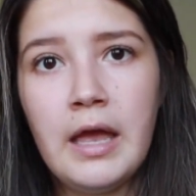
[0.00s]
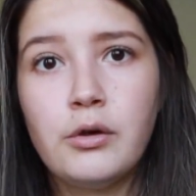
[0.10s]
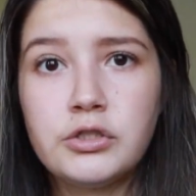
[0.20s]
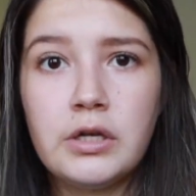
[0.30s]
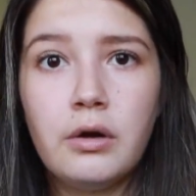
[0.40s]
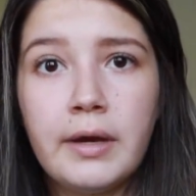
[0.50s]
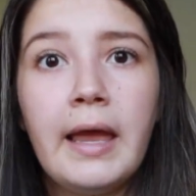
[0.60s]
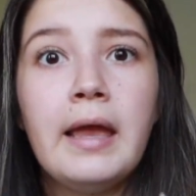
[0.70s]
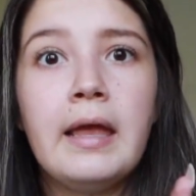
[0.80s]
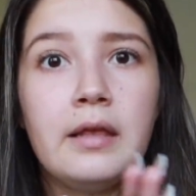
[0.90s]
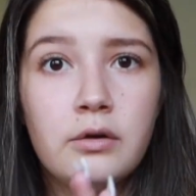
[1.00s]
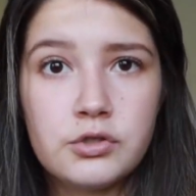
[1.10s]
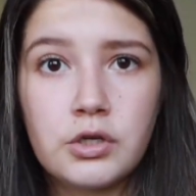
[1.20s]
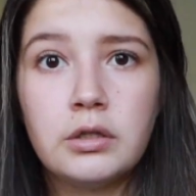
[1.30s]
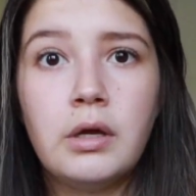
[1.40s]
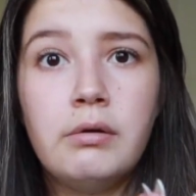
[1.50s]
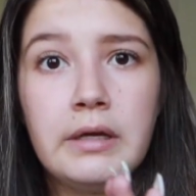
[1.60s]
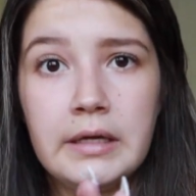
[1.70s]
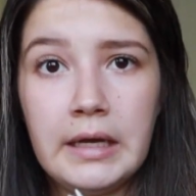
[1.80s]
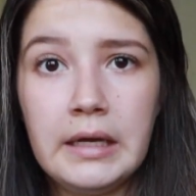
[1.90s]
You'll just hit okay, and it'll start
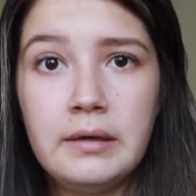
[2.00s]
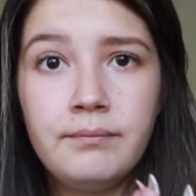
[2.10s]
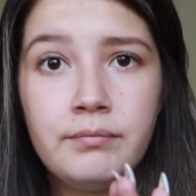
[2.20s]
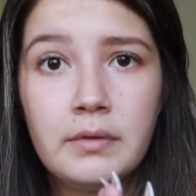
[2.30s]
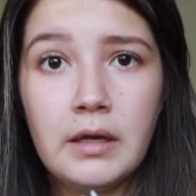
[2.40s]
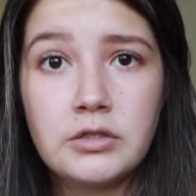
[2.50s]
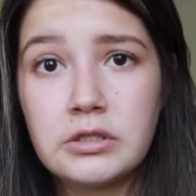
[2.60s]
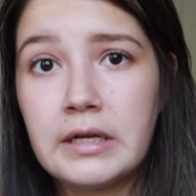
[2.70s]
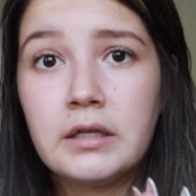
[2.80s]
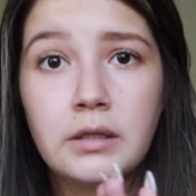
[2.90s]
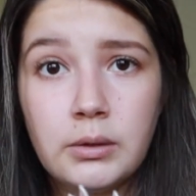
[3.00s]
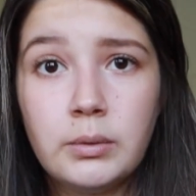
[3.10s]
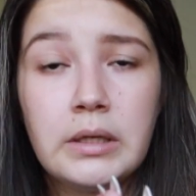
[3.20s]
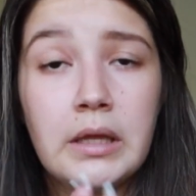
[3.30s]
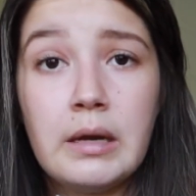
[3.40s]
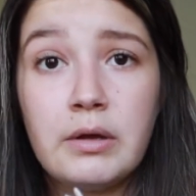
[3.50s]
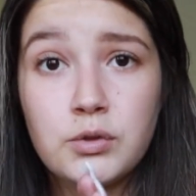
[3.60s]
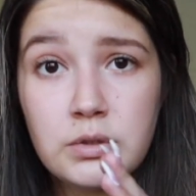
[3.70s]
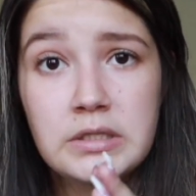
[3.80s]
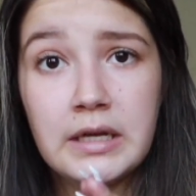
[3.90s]
loading again, and just let it load, and then
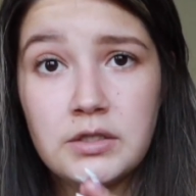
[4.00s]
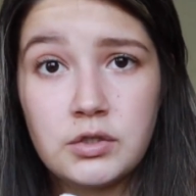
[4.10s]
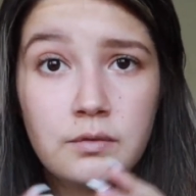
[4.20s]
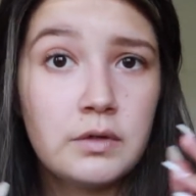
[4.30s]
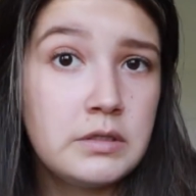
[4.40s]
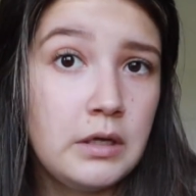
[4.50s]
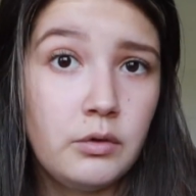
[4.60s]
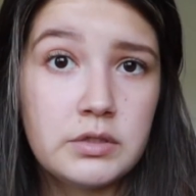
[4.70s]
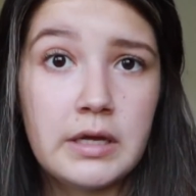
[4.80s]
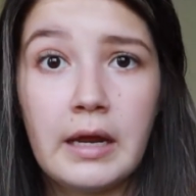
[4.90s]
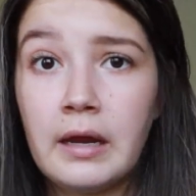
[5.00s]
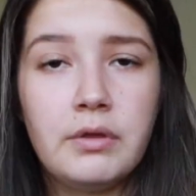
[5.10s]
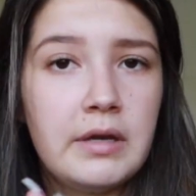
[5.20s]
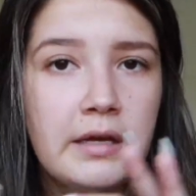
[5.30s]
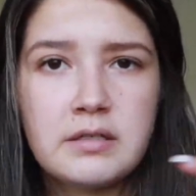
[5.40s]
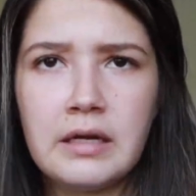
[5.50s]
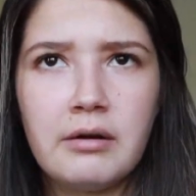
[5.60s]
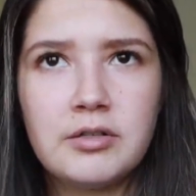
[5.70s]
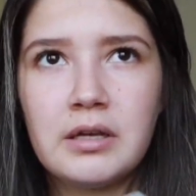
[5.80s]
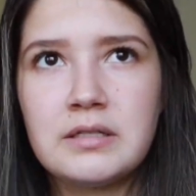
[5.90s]
as soon as it hits service, it'll say the next thing,
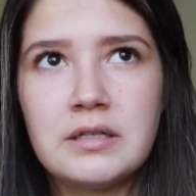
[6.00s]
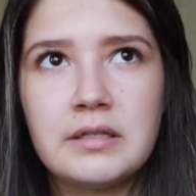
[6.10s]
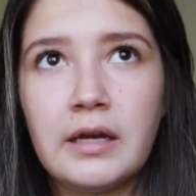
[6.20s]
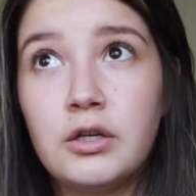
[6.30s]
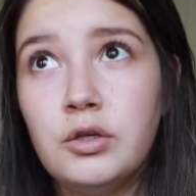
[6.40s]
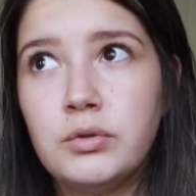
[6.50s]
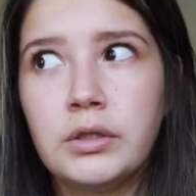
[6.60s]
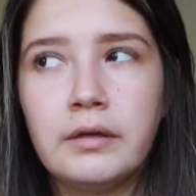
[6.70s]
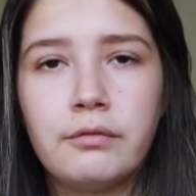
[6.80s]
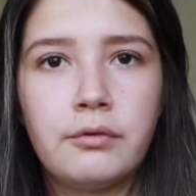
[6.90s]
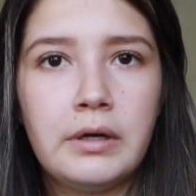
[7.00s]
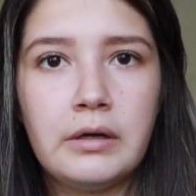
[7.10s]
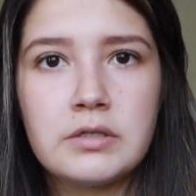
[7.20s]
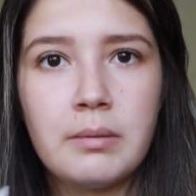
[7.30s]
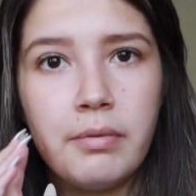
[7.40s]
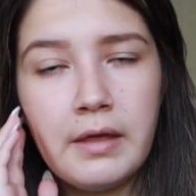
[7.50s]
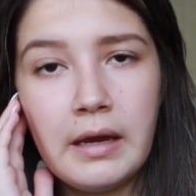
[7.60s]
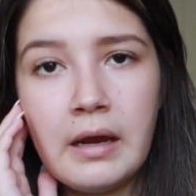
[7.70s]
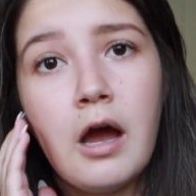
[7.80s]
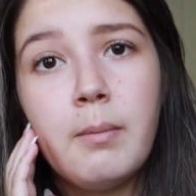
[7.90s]
or I think it says like new delivery or
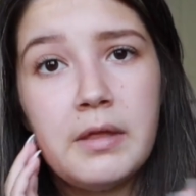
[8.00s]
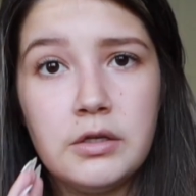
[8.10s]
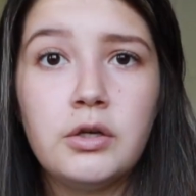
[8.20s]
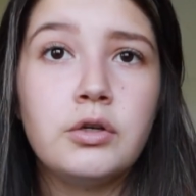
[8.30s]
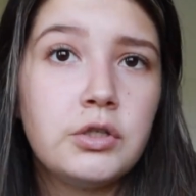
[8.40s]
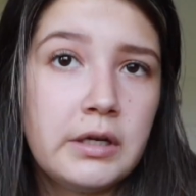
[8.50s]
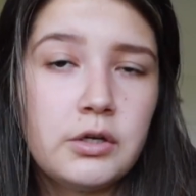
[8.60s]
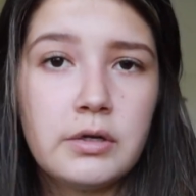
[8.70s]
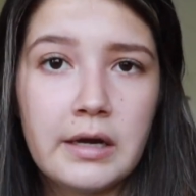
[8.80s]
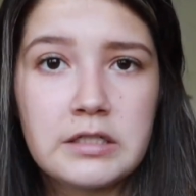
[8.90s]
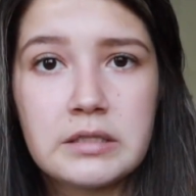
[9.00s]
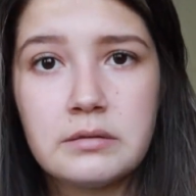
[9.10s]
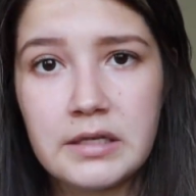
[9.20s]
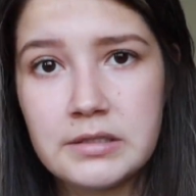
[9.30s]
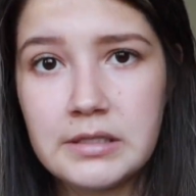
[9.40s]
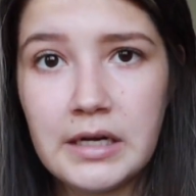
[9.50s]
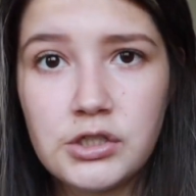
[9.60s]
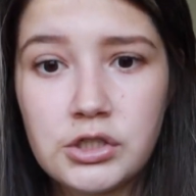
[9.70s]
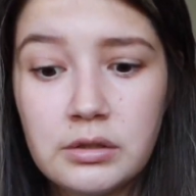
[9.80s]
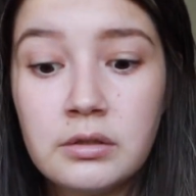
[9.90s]
something, and then you can go to like your next
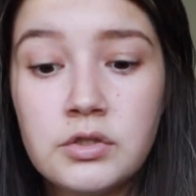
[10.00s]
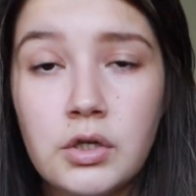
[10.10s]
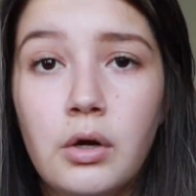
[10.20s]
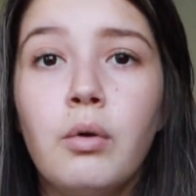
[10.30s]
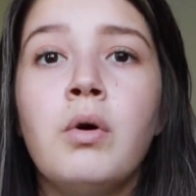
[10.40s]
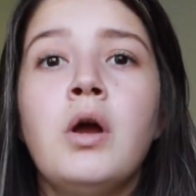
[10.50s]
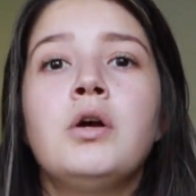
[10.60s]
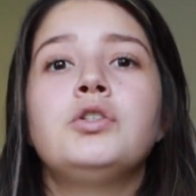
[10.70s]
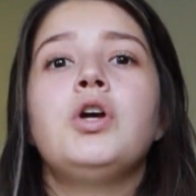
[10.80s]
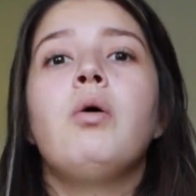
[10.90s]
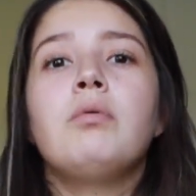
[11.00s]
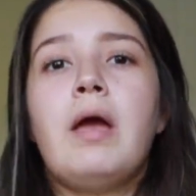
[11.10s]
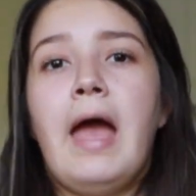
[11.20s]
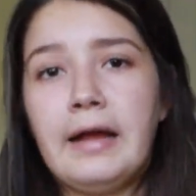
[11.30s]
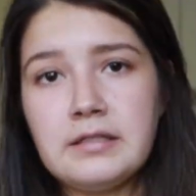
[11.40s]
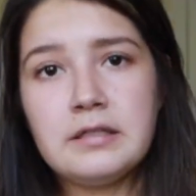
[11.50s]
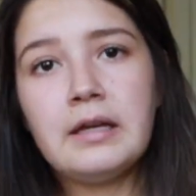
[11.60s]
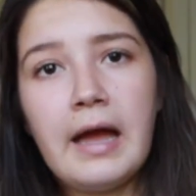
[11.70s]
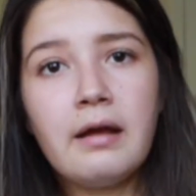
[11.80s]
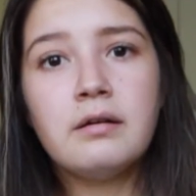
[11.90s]
destination. So don't
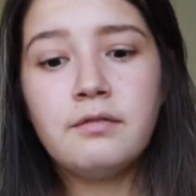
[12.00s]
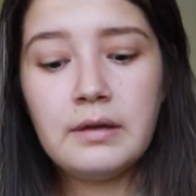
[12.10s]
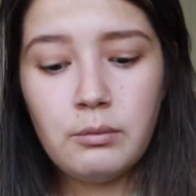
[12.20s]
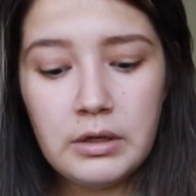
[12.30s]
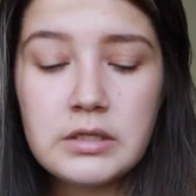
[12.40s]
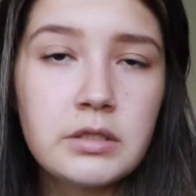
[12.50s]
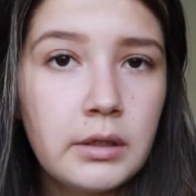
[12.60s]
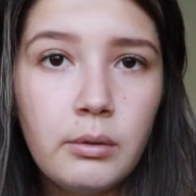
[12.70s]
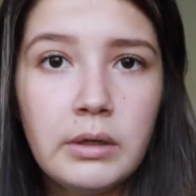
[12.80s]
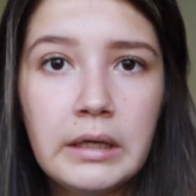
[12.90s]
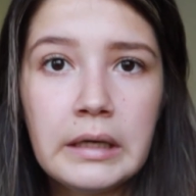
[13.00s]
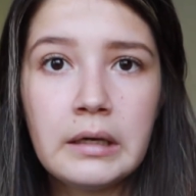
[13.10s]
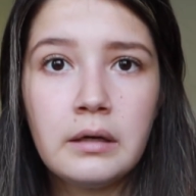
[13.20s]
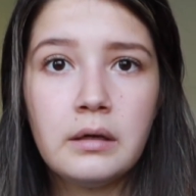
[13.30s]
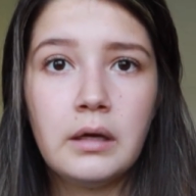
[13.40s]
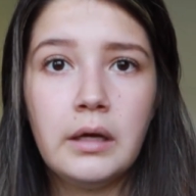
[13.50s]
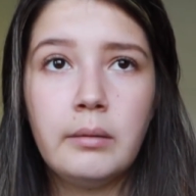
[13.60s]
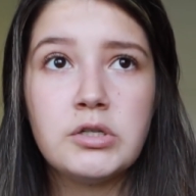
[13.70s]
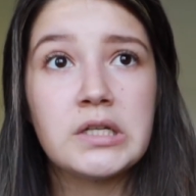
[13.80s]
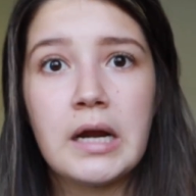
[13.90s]
exit out of it when it's loading,
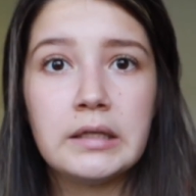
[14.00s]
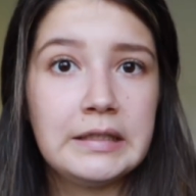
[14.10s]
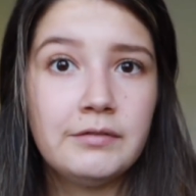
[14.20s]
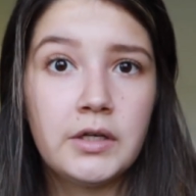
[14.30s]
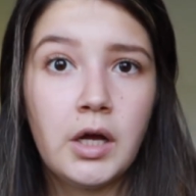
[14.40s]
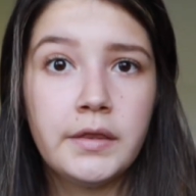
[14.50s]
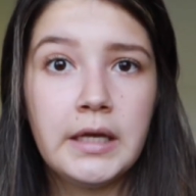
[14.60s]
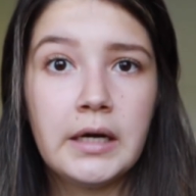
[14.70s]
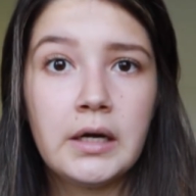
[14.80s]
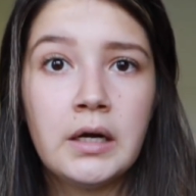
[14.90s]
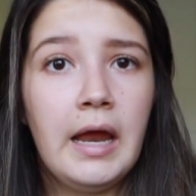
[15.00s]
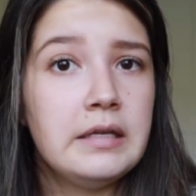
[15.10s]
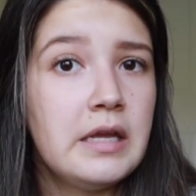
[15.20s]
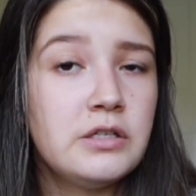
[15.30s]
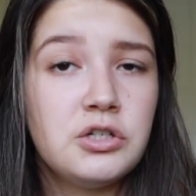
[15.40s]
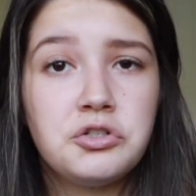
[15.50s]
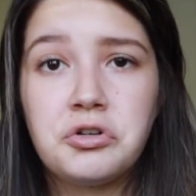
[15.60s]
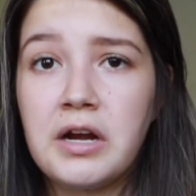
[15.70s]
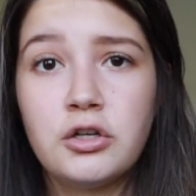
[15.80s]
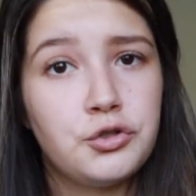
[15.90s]
and just kind of leave it on there, and then just
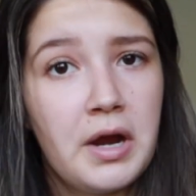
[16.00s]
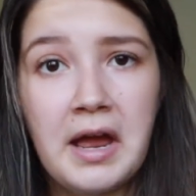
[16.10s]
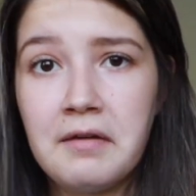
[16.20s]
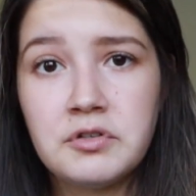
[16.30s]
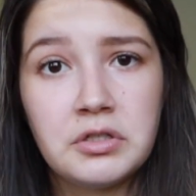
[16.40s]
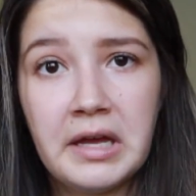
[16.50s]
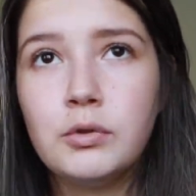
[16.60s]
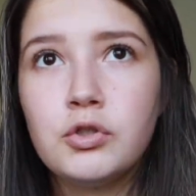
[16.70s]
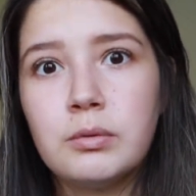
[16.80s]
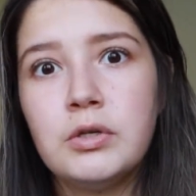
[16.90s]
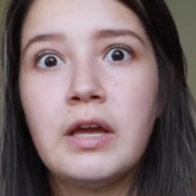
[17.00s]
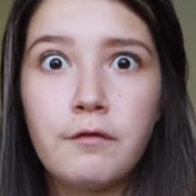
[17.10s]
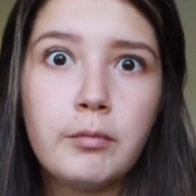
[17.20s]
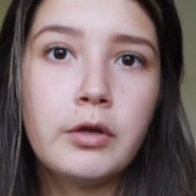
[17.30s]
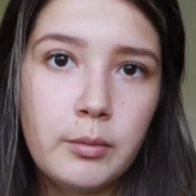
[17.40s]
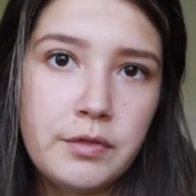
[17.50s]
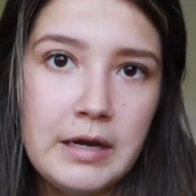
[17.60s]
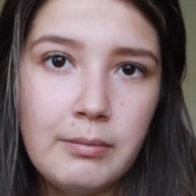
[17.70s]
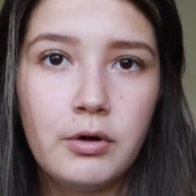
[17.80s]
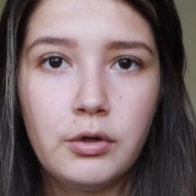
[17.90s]
try to drive to like, usually when you get familiar with the
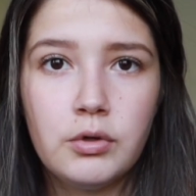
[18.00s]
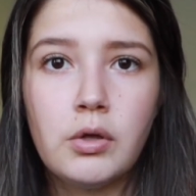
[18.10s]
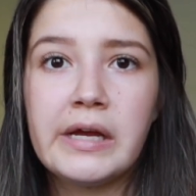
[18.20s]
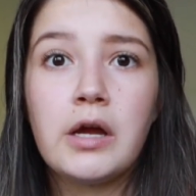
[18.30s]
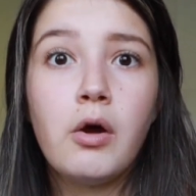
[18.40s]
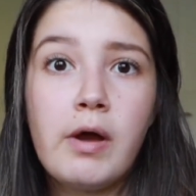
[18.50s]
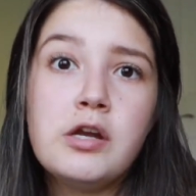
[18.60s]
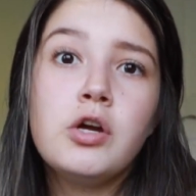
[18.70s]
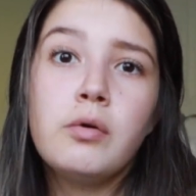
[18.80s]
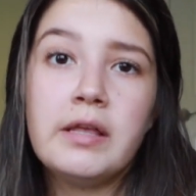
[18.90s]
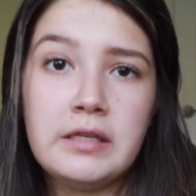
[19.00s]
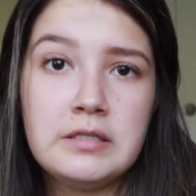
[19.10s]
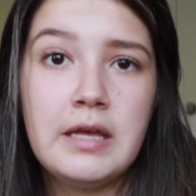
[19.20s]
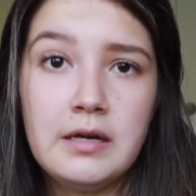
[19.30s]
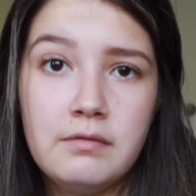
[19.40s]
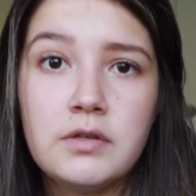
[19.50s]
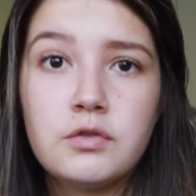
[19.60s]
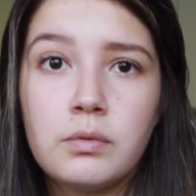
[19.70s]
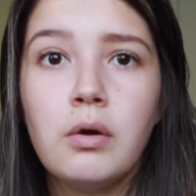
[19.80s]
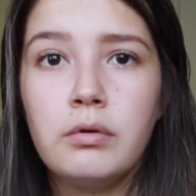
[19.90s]
neighborhood, you'll know like, oh, I know at this end of
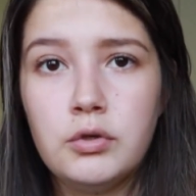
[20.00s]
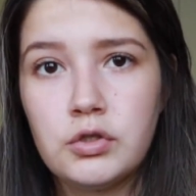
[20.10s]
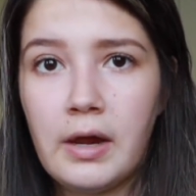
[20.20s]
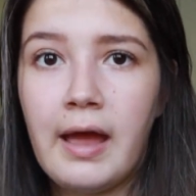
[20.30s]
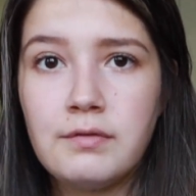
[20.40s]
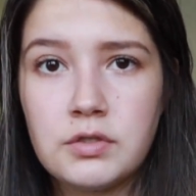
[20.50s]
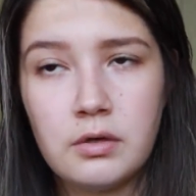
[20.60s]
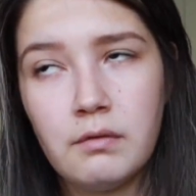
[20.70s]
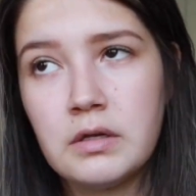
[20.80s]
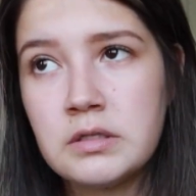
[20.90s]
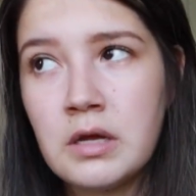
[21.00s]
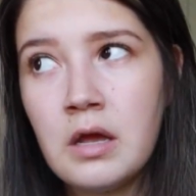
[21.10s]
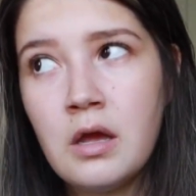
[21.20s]
this road usually I have service.